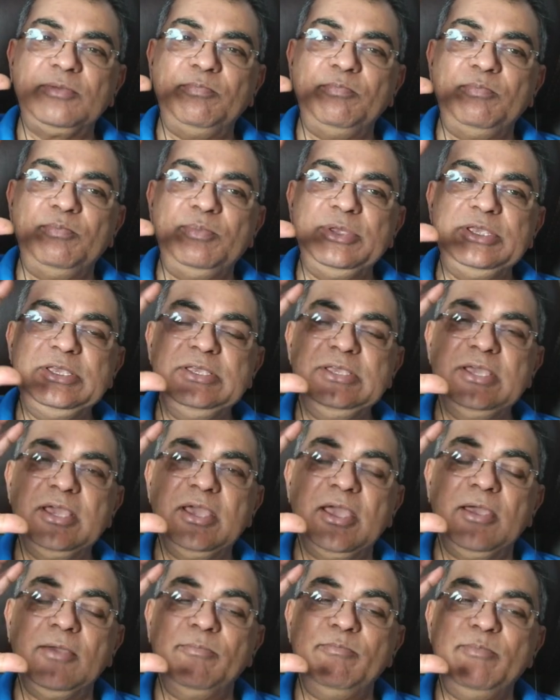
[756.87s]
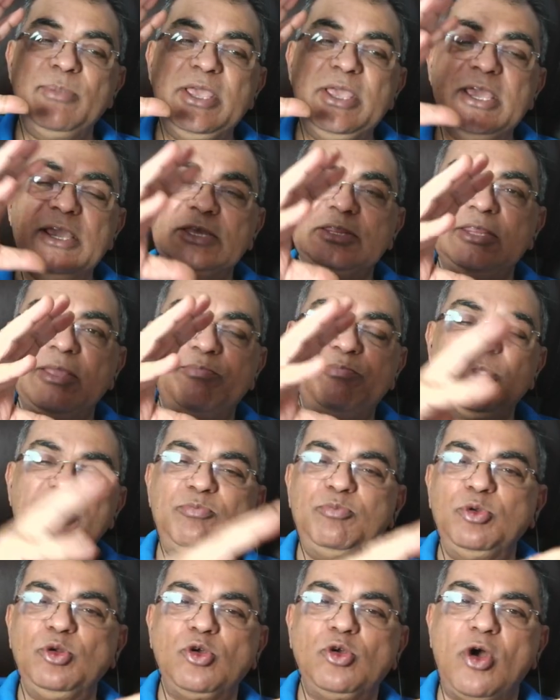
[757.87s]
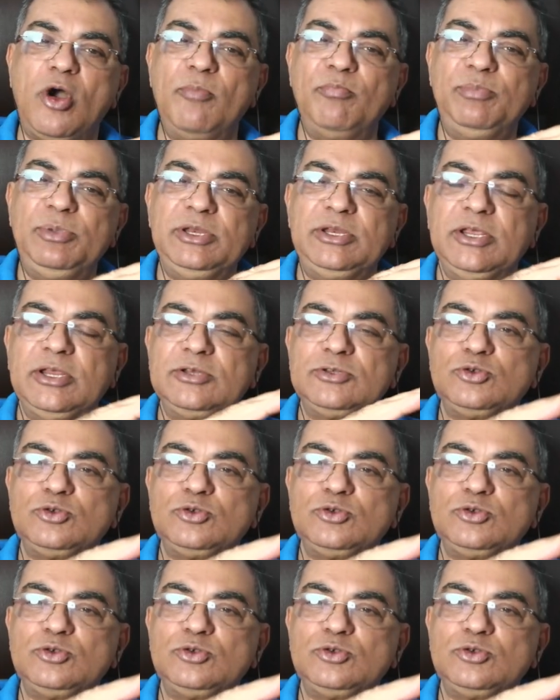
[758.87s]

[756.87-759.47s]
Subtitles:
be make the people competent,